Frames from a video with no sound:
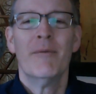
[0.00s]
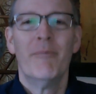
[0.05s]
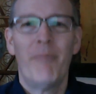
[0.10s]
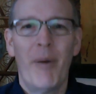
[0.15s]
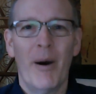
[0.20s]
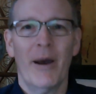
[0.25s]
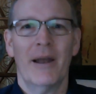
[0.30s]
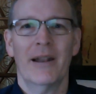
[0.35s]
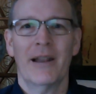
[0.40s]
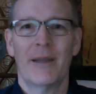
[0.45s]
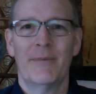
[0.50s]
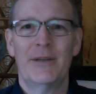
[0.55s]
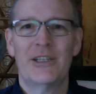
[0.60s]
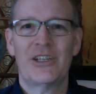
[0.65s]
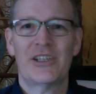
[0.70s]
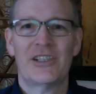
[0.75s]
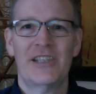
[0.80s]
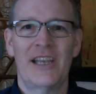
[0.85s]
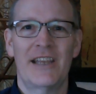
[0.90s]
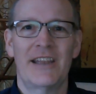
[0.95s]
but let me
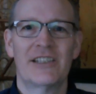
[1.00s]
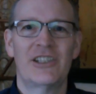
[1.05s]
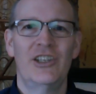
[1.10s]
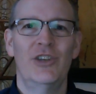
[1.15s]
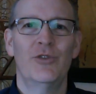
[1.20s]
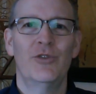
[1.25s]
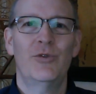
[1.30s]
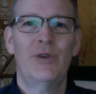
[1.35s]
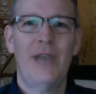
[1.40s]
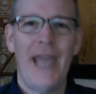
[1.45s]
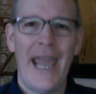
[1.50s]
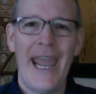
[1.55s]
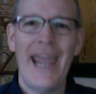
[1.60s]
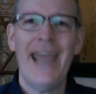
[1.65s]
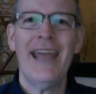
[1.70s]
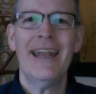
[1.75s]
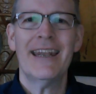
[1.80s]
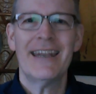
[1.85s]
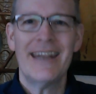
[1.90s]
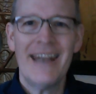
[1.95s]
just say this you
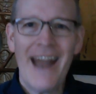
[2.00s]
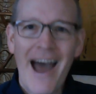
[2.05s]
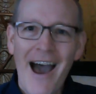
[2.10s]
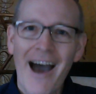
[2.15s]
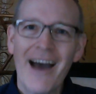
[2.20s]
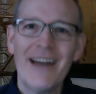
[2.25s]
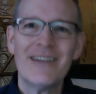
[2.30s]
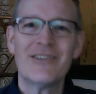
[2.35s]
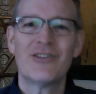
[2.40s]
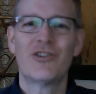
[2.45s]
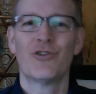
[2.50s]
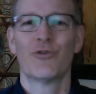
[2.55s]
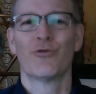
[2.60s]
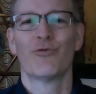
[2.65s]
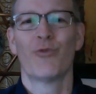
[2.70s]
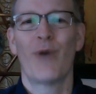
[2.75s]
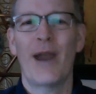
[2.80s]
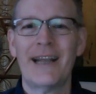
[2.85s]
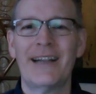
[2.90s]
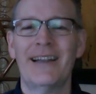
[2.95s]
cannot
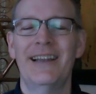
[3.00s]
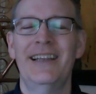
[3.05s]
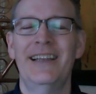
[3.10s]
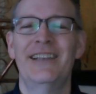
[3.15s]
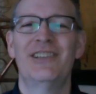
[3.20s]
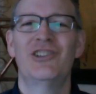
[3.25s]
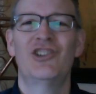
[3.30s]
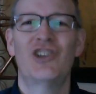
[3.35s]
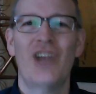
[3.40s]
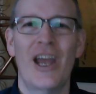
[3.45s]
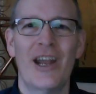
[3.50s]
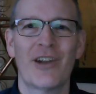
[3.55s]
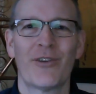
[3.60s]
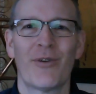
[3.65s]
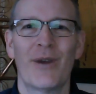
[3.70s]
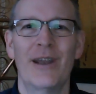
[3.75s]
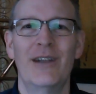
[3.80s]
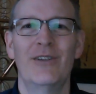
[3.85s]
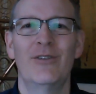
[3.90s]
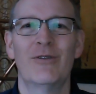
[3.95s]
directly
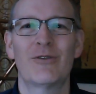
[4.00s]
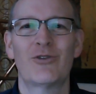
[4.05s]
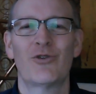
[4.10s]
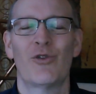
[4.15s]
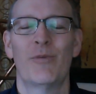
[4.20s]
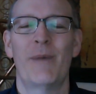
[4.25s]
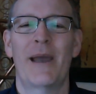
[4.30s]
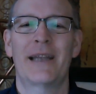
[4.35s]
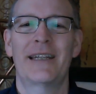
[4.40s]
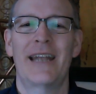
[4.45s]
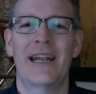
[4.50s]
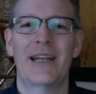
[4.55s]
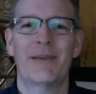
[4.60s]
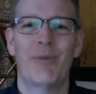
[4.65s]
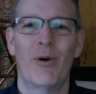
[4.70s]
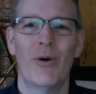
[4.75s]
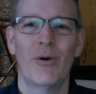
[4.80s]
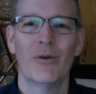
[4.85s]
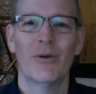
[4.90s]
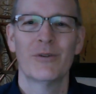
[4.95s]
generate neutral
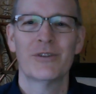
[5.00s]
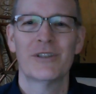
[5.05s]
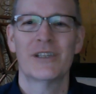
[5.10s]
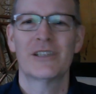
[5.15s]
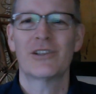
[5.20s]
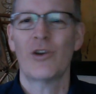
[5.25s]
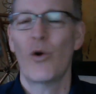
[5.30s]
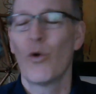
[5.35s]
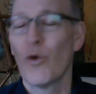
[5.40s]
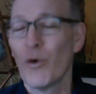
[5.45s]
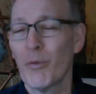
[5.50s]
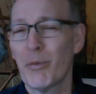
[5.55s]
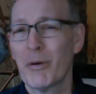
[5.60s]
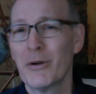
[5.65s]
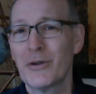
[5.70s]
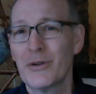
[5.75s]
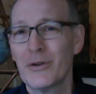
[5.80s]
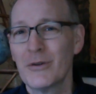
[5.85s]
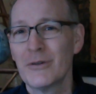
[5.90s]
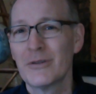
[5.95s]
magnetic pulses or
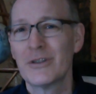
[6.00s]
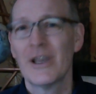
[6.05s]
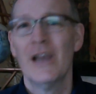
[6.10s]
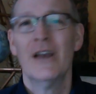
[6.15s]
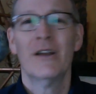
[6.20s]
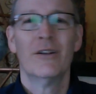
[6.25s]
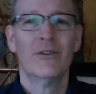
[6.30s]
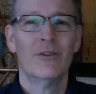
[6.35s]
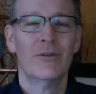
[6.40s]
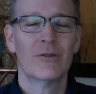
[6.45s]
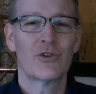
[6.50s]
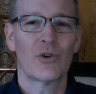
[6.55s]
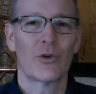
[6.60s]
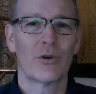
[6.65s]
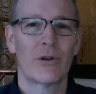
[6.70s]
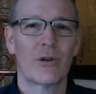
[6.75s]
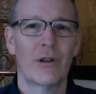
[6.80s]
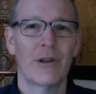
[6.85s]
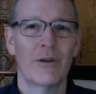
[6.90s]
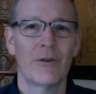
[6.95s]
produce
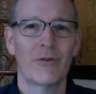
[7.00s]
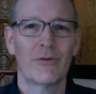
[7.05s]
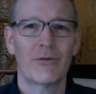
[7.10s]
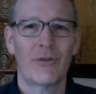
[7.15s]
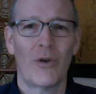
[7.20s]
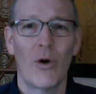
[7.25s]
neutral cold,